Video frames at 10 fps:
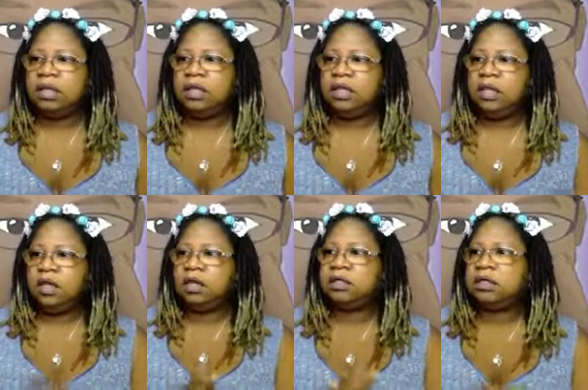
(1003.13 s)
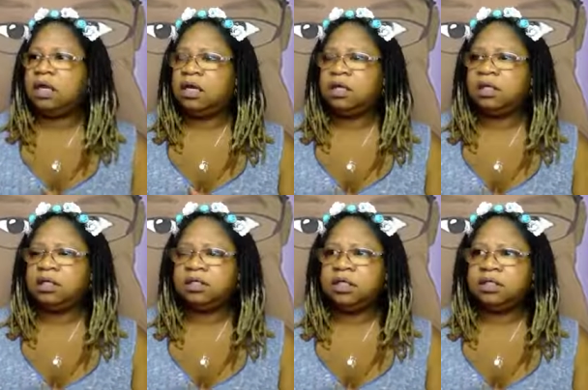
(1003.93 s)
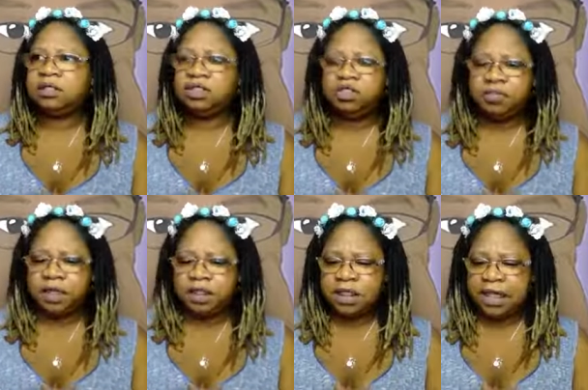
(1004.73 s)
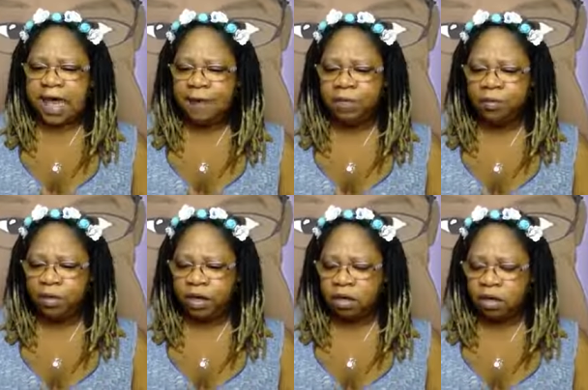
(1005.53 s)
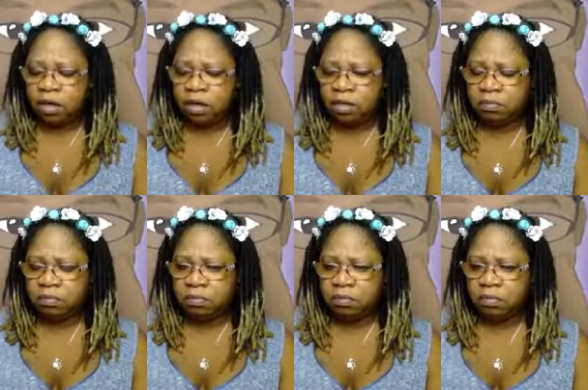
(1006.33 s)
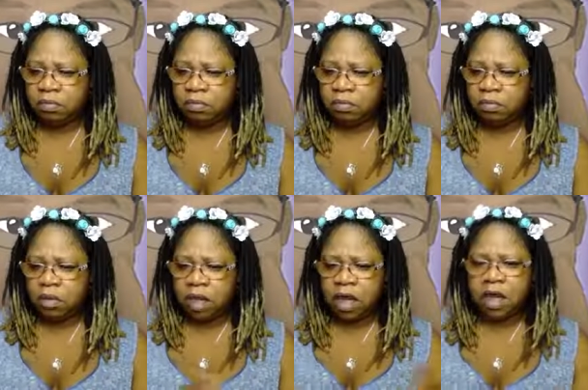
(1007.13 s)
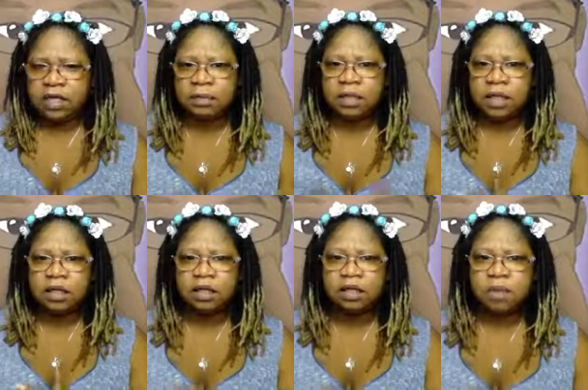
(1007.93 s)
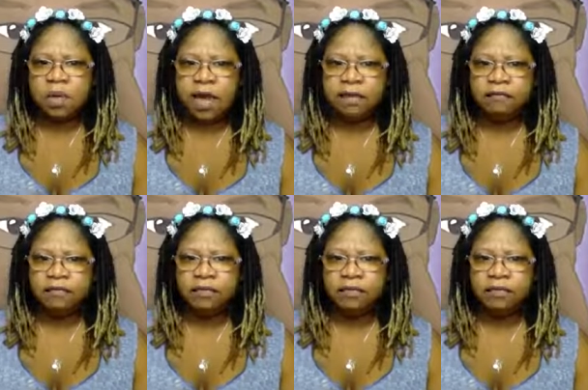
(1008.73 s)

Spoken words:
There's a situation that happened where a husband killed his wife